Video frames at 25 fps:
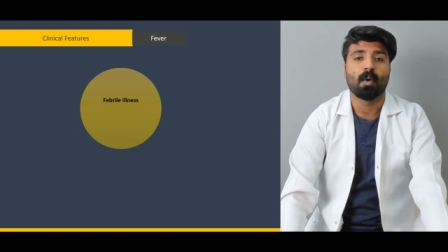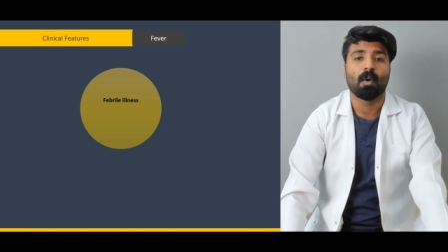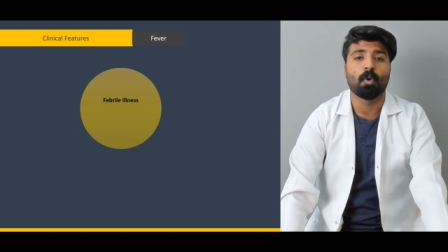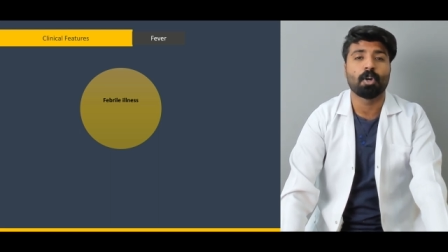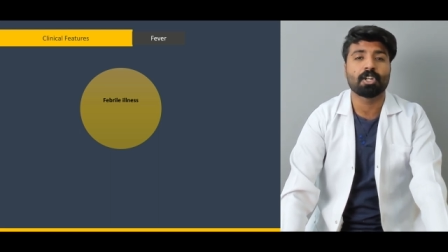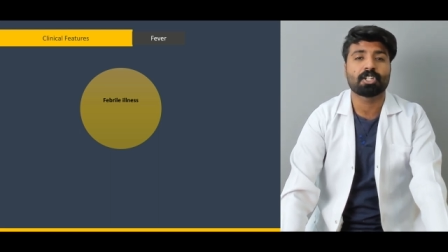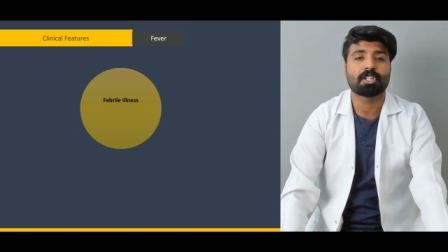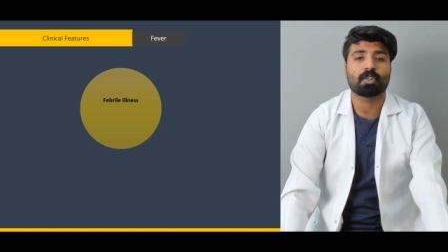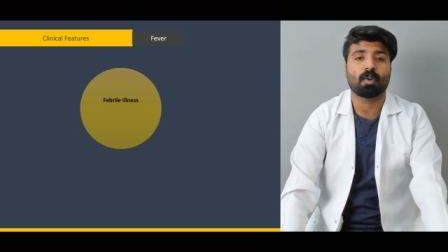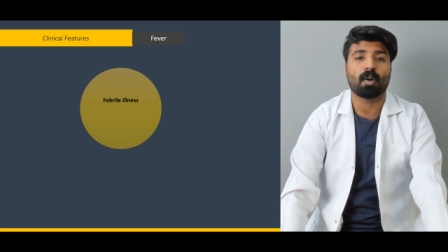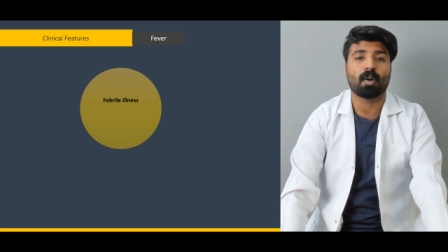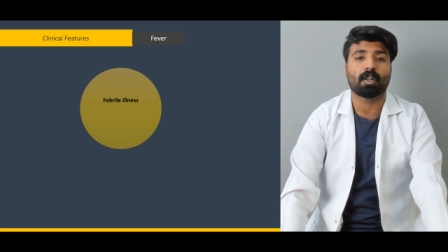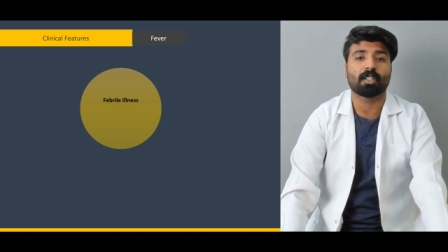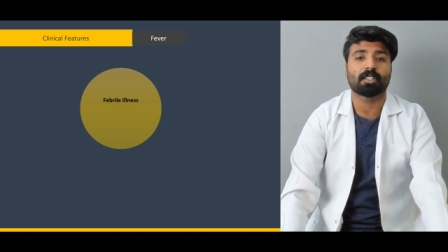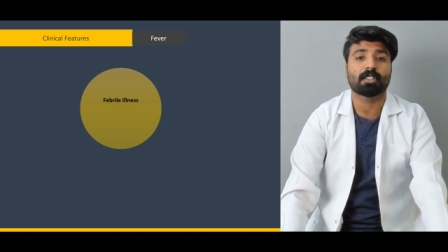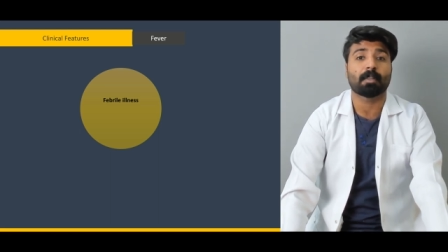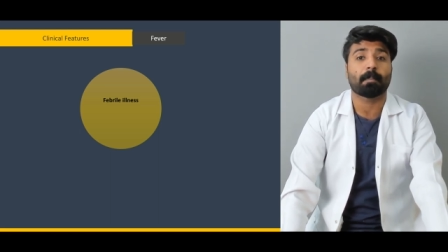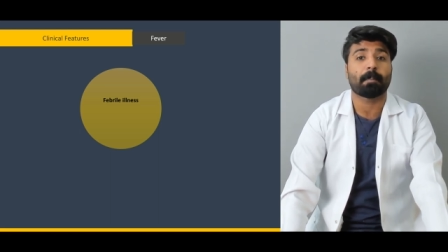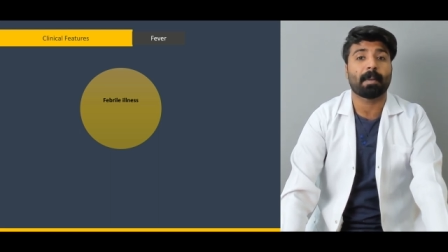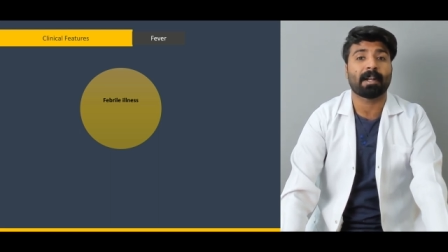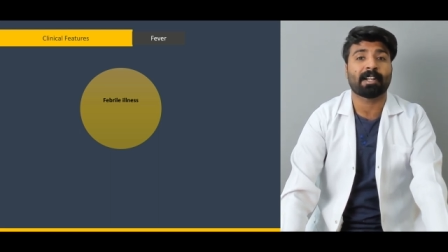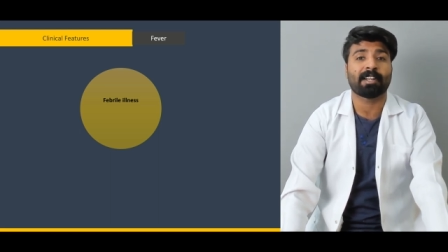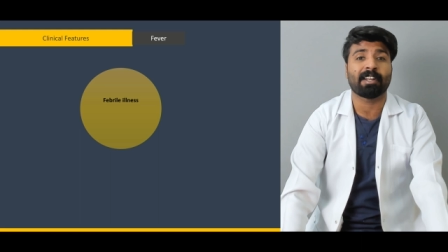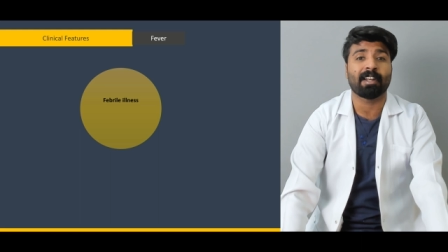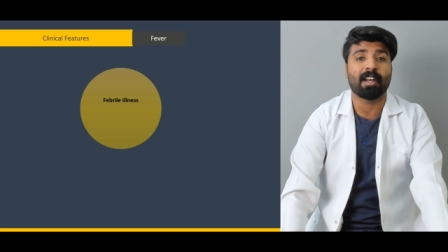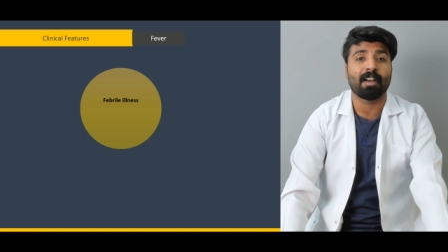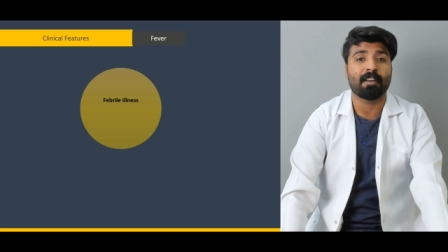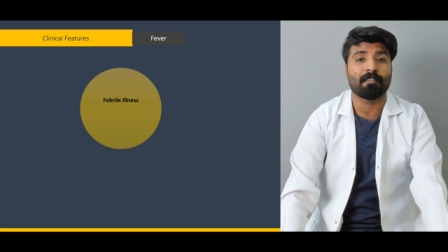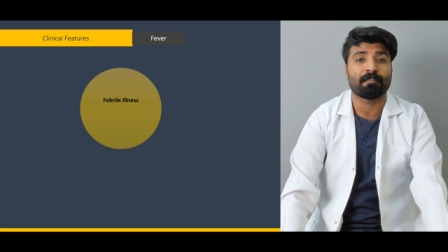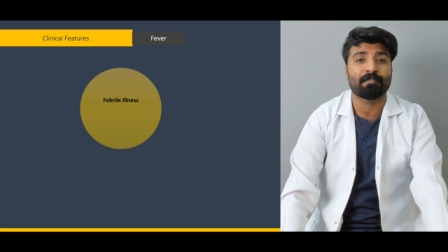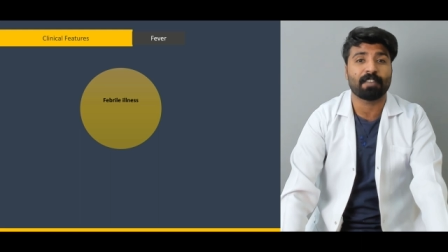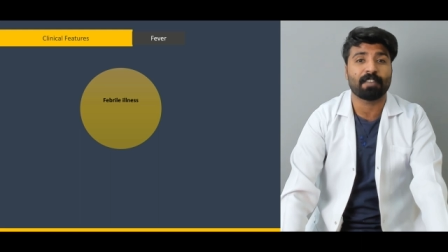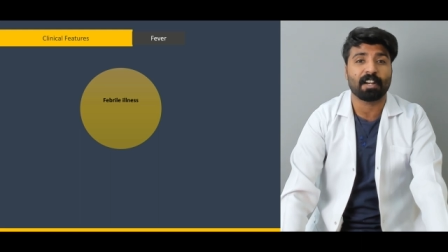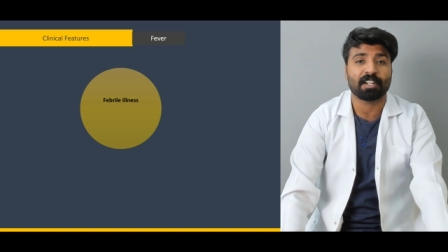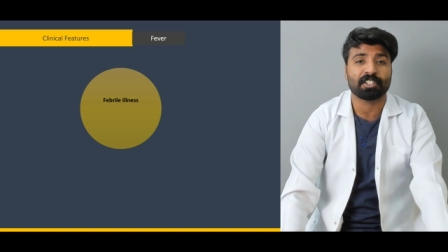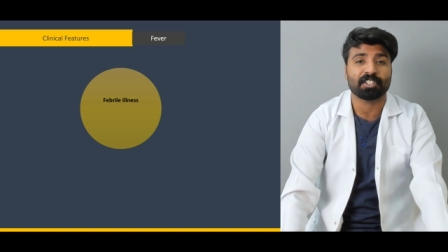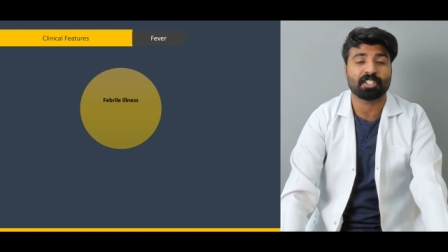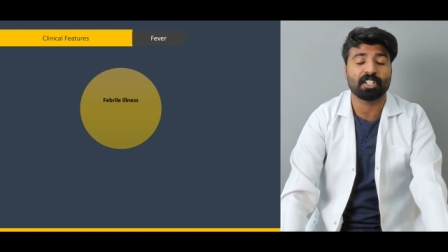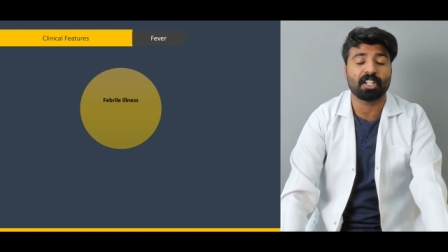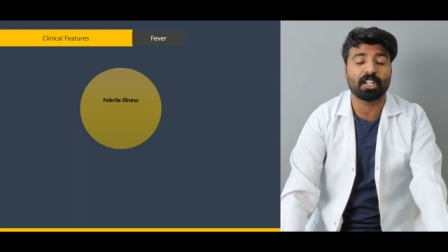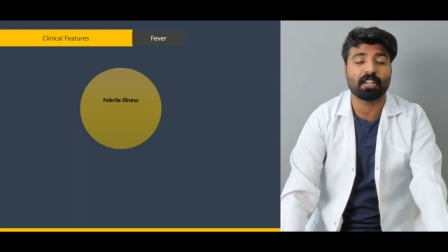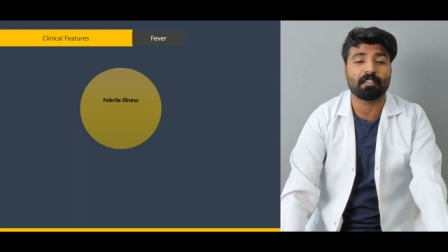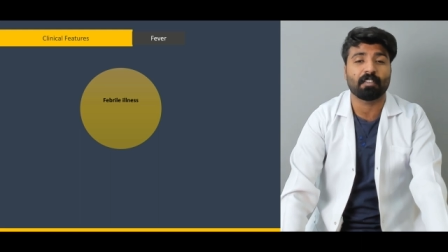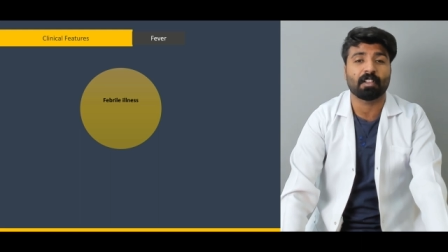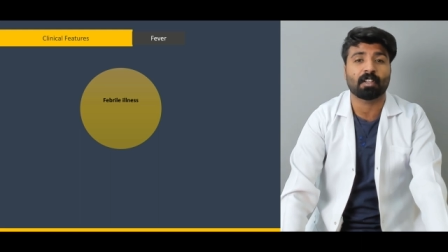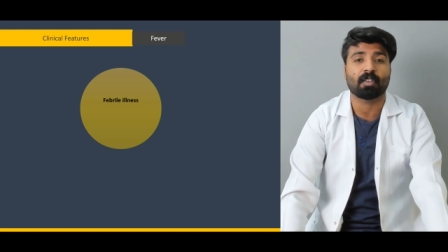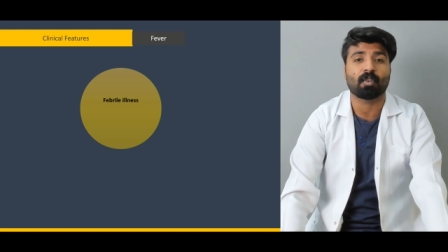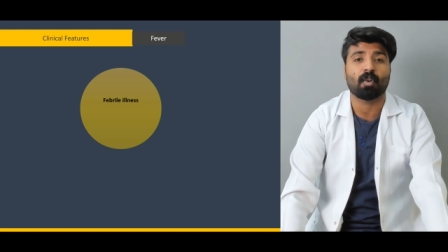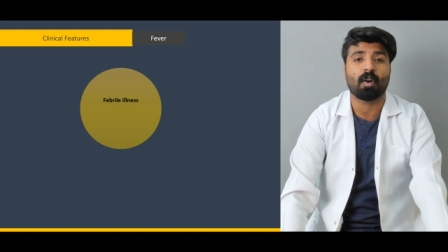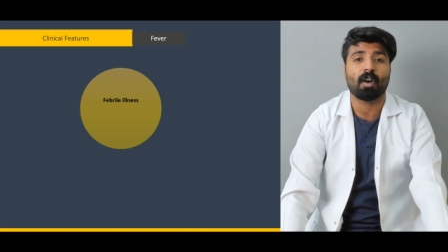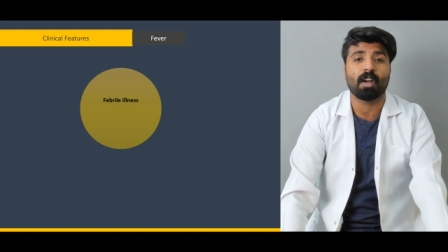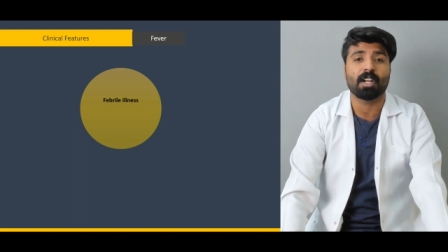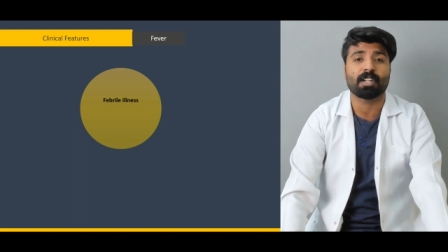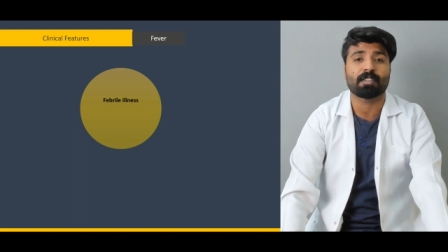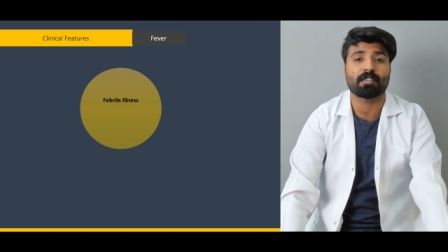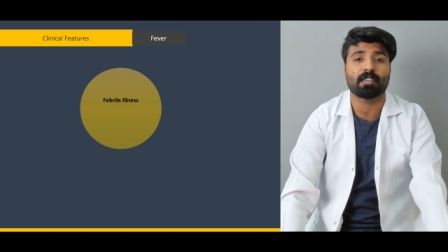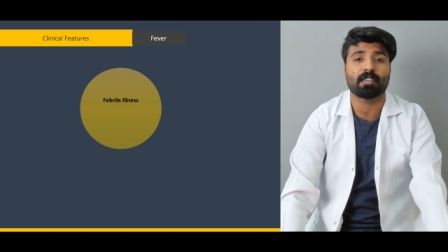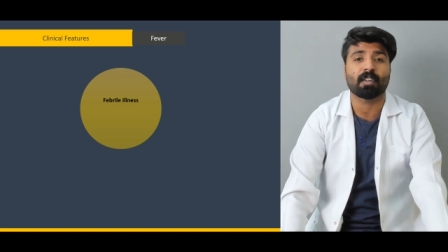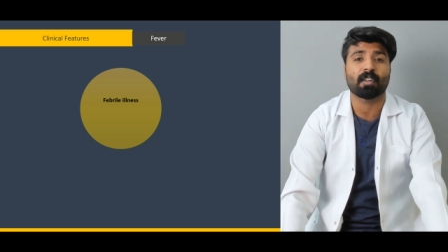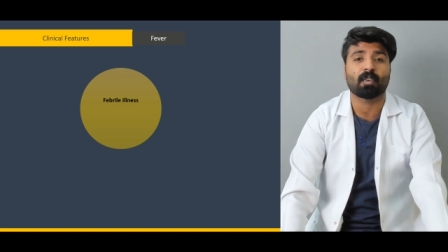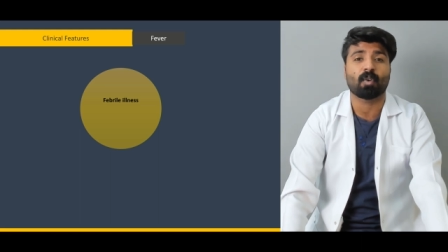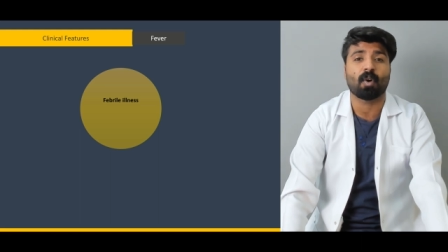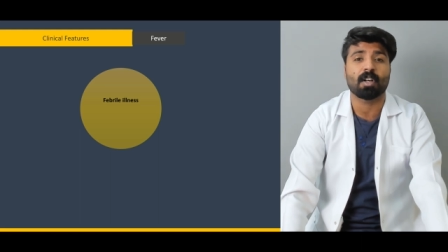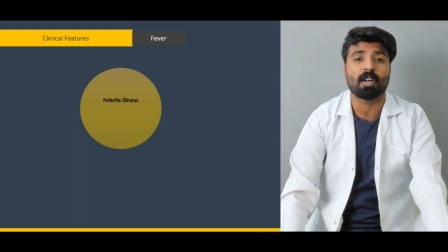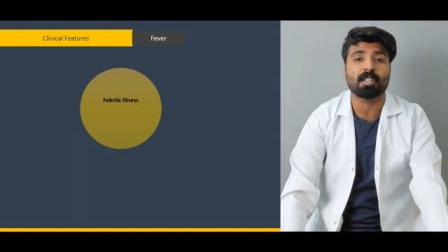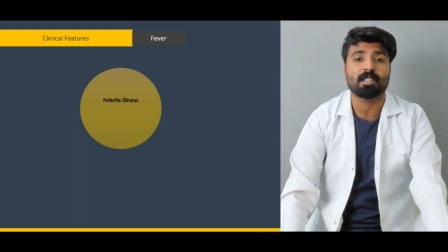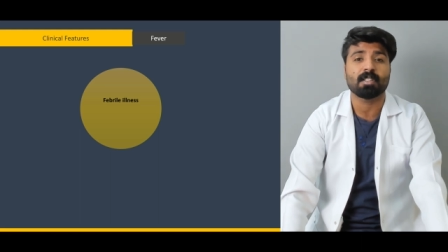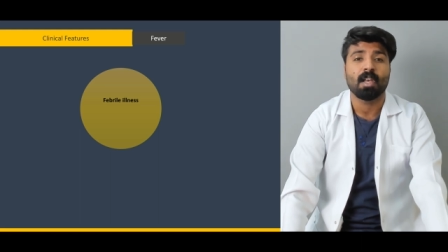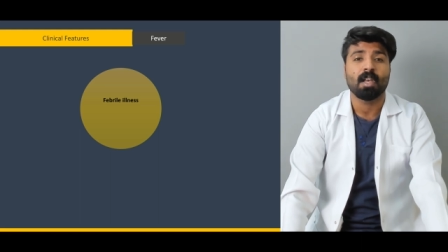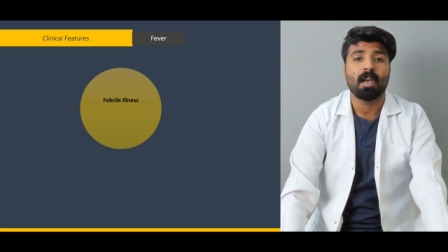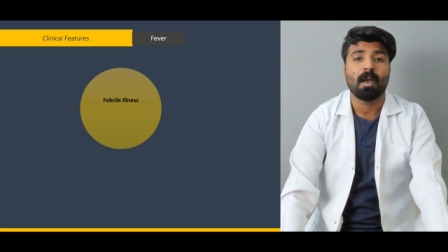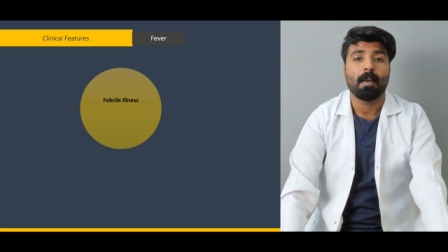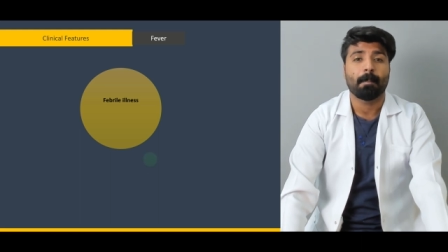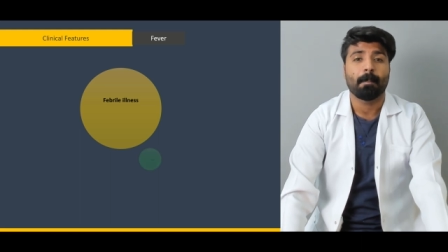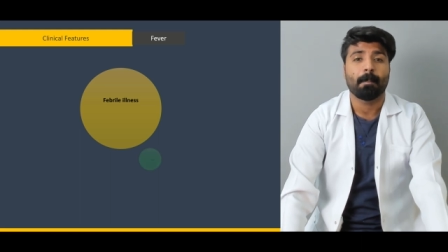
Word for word: which causes a bacterial infection and it will, it will cause